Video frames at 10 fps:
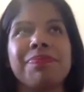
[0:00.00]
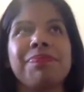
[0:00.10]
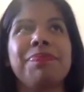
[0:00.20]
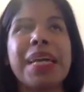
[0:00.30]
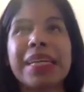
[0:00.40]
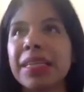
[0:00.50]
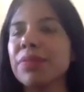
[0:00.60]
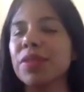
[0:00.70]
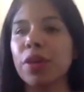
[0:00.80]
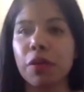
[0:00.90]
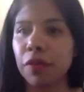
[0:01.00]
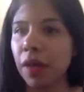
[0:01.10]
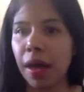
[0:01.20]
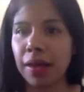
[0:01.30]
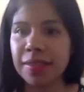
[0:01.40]
victims of
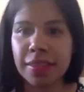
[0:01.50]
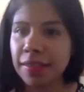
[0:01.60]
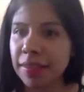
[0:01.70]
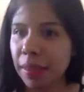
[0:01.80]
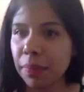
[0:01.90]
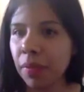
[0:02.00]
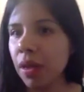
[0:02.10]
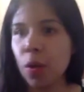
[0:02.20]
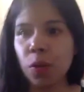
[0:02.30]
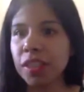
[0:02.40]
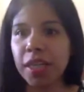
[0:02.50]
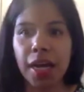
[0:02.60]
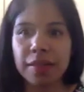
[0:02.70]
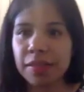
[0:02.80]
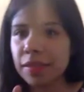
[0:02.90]
a system which
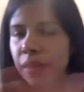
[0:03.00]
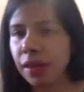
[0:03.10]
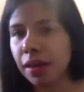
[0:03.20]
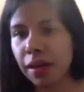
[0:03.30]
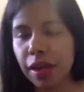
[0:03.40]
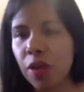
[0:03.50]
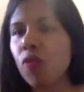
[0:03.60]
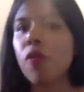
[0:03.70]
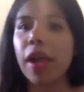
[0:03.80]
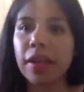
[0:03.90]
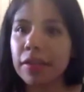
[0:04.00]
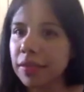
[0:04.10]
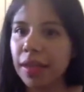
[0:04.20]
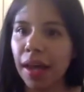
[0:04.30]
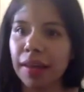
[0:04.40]
has
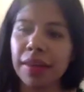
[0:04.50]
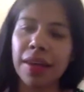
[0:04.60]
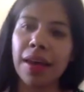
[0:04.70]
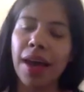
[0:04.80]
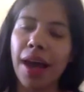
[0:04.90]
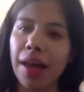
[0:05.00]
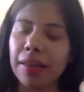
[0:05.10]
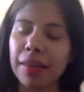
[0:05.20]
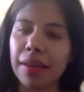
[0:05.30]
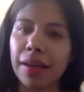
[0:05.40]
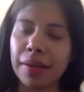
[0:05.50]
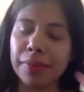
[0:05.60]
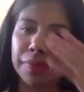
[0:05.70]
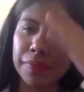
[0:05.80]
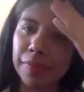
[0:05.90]
erased that. And
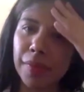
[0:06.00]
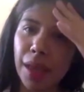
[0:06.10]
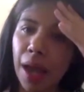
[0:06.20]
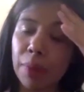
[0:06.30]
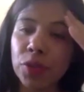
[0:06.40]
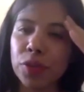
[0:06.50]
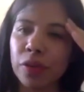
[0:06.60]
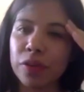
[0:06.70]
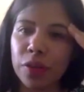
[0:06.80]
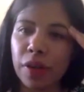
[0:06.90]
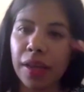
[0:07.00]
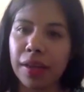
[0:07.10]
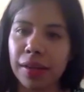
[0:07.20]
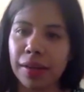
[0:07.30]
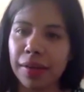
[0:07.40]
I'm sure also like
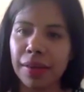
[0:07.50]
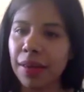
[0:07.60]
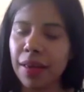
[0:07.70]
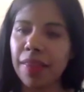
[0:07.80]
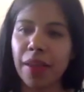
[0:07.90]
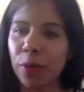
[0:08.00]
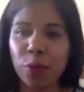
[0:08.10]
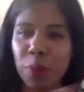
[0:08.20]
there would